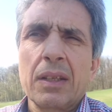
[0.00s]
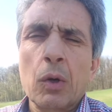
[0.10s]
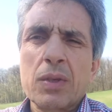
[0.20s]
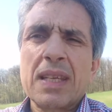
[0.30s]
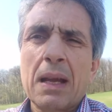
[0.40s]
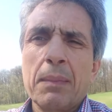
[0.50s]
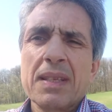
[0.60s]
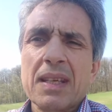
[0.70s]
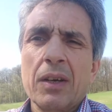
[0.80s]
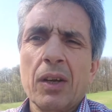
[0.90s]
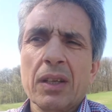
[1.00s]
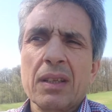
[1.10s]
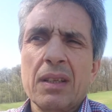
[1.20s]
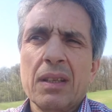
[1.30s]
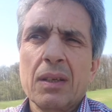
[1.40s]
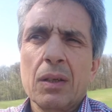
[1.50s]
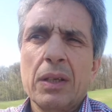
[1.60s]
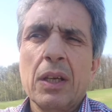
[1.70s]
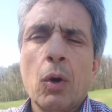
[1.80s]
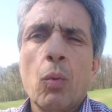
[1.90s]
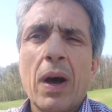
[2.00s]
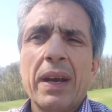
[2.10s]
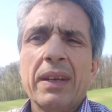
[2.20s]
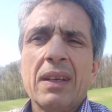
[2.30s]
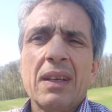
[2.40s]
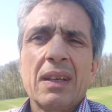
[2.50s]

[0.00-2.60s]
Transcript: those segments are not, you know, one